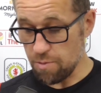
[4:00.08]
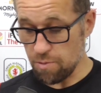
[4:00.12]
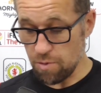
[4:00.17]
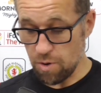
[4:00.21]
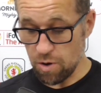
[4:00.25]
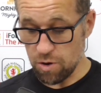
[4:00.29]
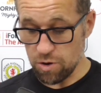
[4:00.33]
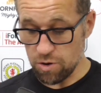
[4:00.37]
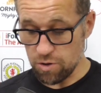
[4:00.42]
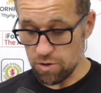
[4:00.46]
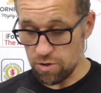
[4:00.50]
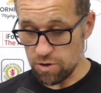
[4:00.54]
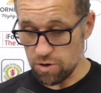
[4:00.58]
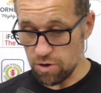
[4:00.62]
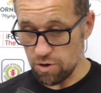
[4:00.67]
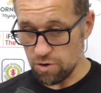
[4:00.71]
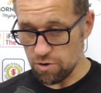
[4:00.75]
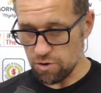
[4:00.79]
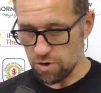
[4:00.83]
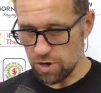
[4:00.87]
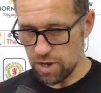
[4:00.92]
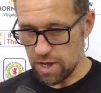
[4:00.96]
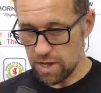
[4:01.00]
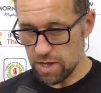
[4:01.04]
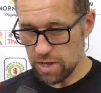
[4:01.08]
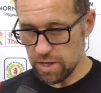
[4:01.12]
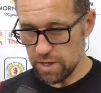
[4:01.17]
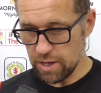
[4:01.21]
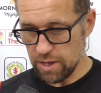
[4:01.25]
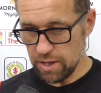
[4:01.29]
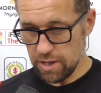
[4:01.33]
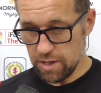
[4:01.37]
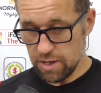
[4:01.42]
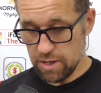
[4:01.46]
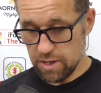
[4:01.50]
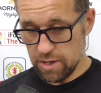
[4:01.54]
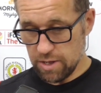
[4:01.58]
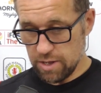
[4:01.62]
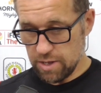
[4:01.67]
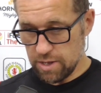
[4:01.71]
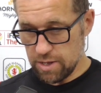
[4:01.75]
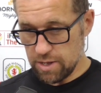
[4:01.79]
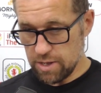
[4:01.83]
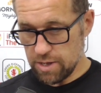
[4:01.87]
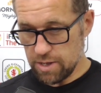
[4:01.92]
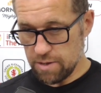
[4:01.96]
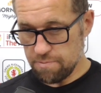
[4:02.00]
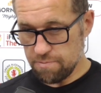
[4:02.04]
and what they're not good at.
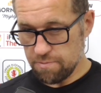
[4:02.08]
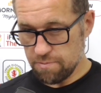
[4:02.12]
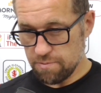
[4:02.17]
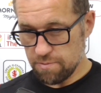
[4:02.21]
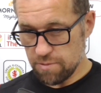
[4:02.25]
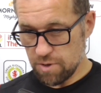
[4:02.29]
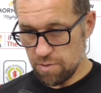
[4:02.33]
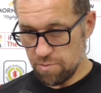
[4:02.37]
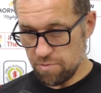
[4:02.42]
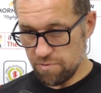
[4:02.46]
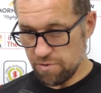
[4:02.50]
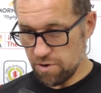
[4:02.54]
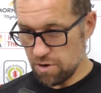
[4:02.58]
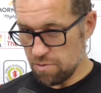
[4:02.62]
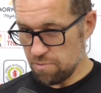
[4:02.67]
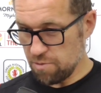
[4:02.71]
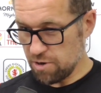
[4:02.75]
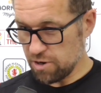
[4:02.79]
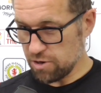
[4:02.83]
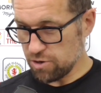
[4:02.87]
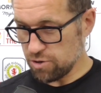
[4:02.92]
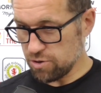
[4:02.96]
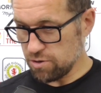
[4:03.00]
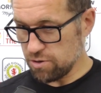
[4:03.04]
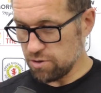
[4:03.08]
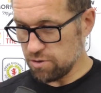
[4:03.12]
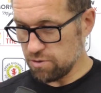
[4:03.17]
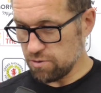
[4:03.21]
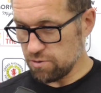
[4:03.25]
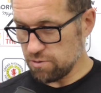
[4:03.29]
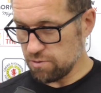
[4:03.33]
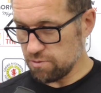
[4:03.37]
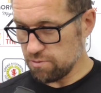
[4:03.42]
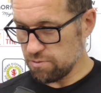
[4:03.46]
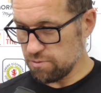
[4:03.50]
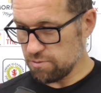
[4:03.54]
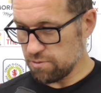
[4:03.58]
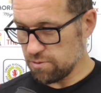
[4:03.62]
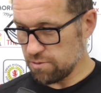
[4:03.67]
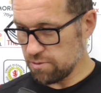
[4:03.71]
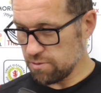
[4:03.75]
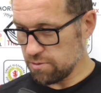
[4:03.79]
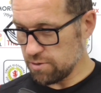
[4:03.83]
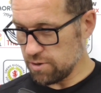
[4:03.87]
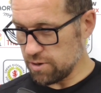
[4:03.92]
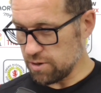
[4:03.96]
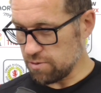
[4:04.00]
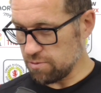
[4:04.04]
And we've got to make sure,
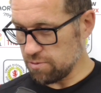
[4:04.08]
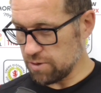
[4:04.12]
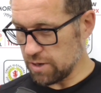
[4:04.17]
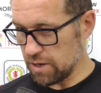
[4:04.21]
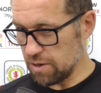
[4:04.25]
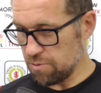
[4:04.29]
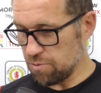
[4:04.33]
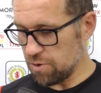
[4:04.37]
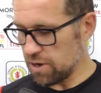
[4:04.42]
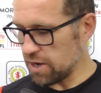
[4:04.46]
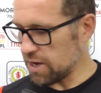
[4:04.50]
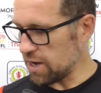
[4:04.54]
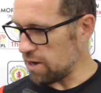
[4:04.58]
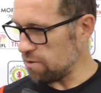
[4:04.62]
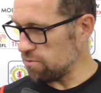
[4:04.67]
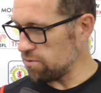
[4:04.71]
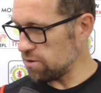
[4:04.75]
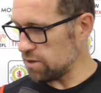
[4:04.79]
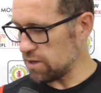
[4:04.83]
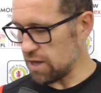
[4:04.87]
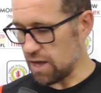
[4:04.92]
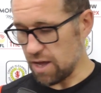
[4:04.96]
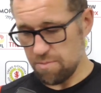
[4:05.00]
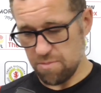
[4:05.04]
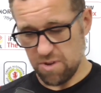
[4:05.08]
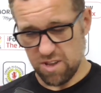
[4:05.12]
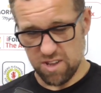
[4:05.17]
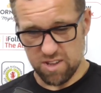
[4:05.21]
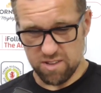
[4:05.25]
you know, we counter that.